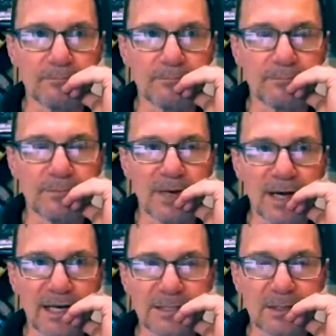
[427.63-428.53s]
I had to
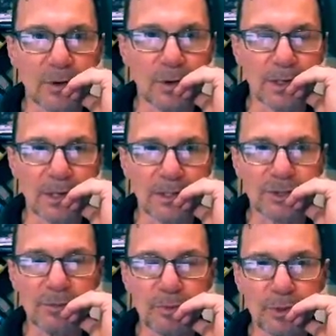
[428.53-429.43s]
call
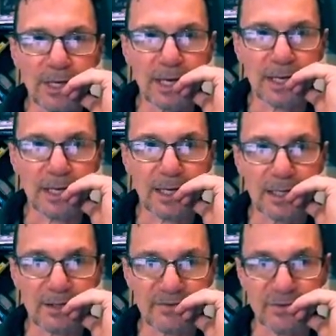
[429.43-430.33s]
AAA,
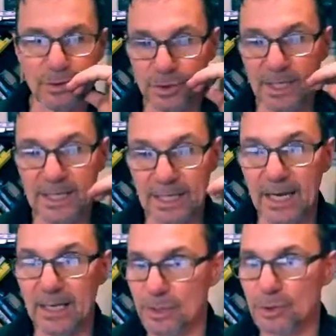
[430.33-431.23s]
and fortunately,
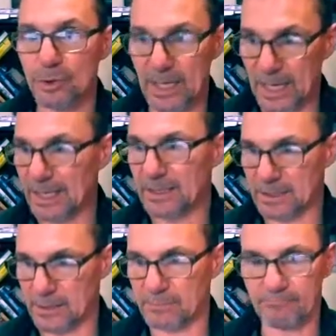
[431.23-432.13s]
I had
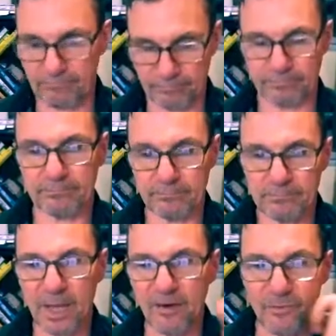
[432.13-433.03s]

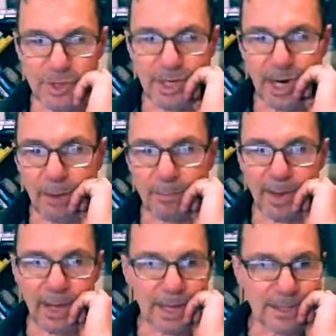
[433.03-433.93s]
every year I
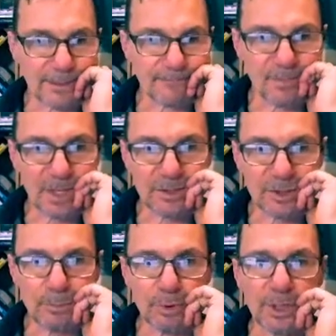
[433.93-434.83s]
paid
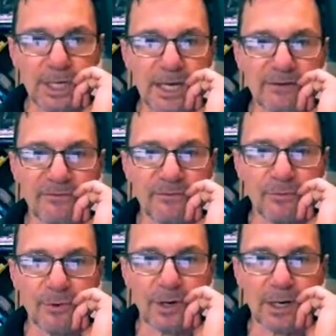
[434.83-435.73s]
AAA
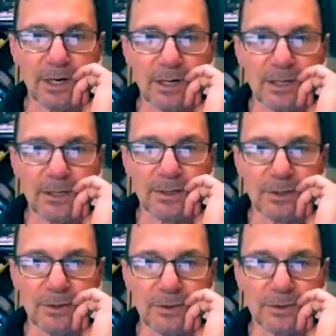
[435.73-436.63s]
for
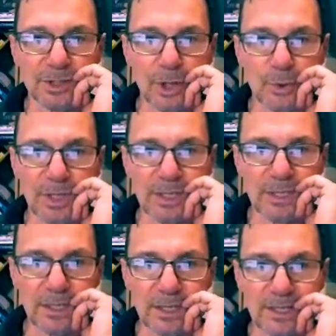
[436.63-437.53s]
towing
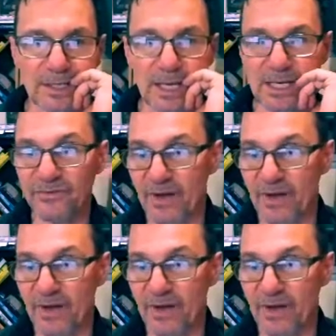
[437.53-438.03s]
in case